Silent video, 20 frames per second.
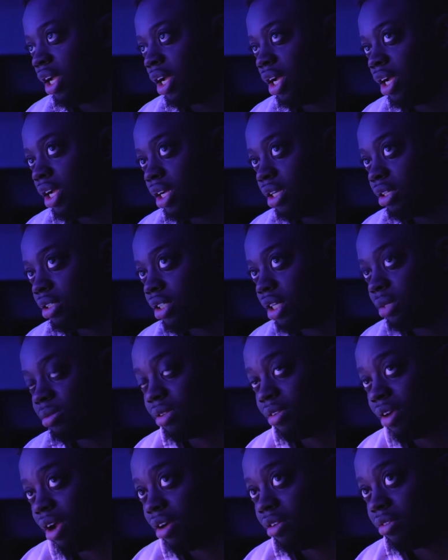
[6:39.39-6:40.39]
Uh, slept
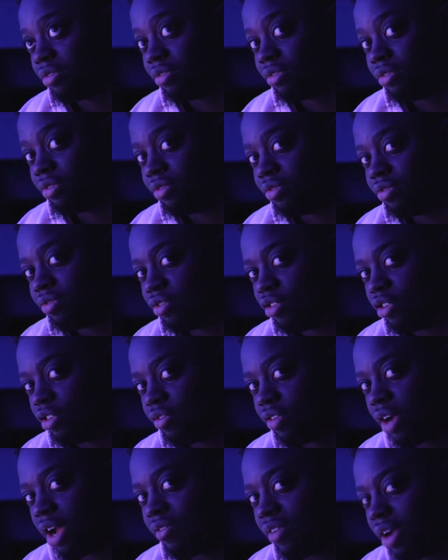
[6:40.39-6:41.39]
around four or
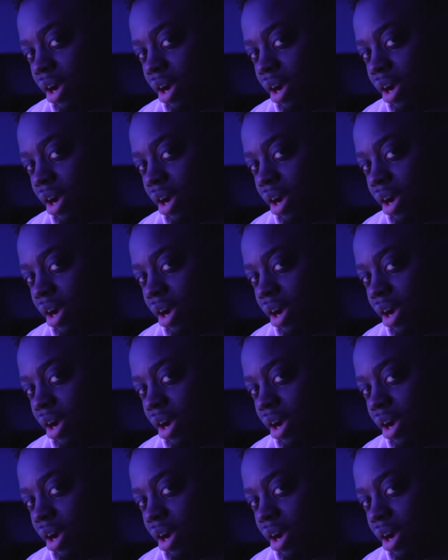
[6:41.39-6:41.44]
five